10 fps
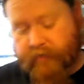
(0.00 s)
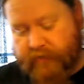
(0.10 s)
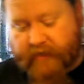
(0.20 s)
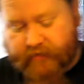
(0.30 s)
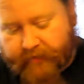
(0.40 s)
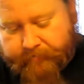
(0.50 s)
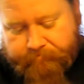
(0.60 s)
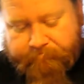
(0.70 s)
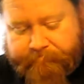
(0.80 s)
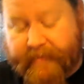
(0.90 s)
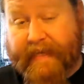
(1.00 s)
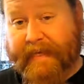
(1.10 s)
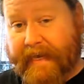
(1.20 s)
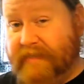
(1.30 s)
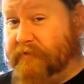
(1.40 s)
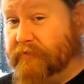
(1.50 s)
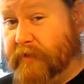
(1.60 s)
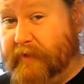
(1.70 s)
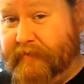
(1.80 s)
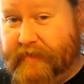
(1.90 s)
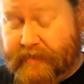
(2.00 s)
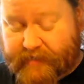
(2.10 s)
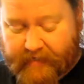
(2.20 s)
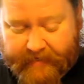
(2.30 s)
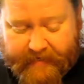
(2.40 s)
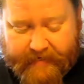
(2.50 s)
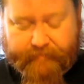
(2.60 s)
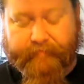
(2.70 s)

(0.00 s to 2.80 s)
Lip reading: Sandra, in case you don't have a dish like that,